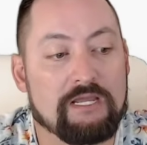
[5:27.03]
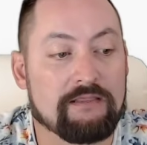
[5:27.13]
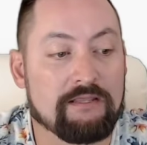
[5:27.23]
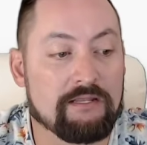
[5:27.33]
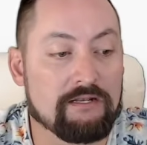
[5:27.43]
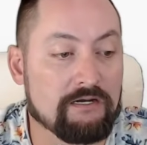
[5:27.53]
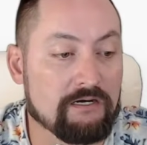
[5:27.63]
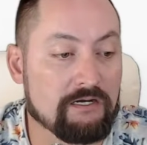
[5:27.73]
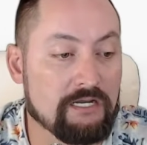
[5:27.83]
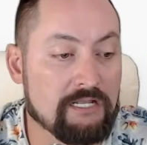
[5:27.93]
And
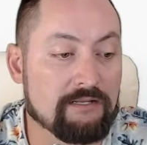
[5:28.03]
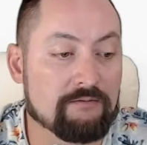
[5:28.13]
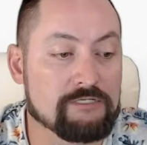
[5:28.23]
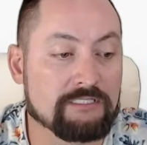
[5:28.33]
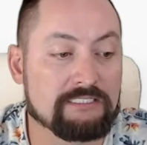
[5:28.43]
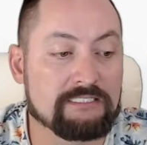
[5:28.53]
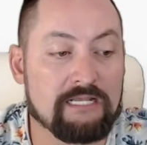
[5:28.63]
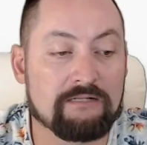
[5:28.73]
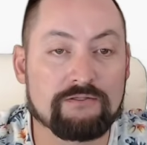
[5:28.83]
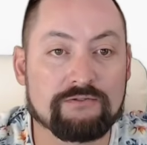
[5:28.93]
then once it
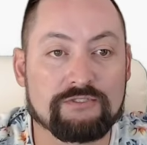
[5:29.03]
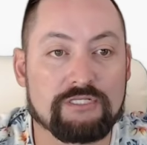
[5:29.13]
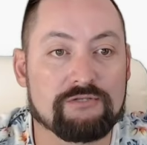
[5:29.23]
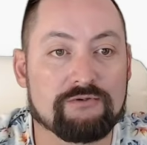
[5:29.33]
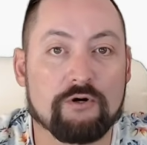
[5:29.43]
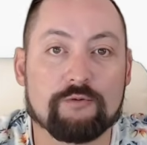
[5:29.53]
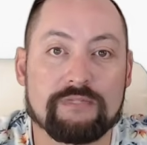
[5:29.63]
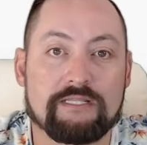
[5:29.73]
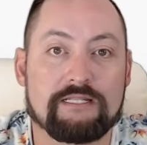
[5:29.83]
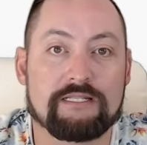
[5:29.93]
downloads, you
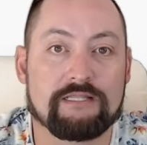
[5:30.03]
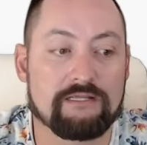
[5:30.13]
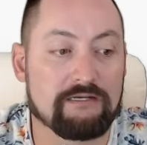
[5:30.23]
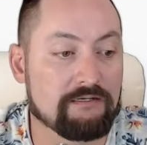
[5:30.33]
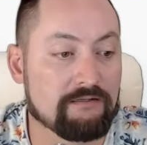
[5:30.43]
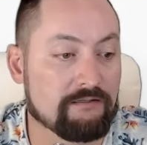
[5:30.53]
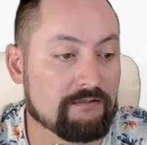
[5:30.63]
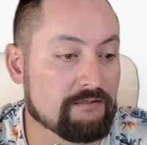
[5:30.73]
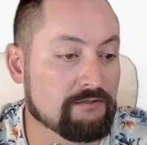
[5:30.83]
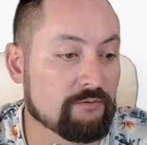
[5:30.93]
open
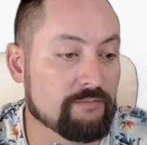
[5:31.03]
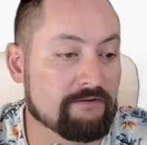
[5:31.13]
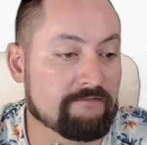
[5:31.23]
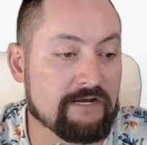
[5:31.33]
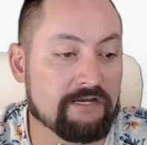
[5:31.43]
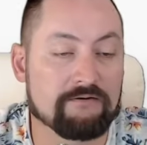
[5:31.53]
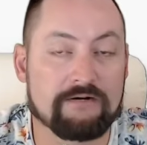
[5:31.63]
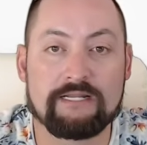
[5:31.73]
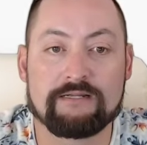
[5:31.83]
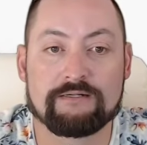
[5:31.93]
the file,
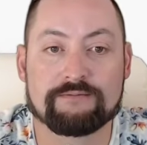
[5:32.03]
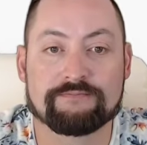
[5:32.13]
right?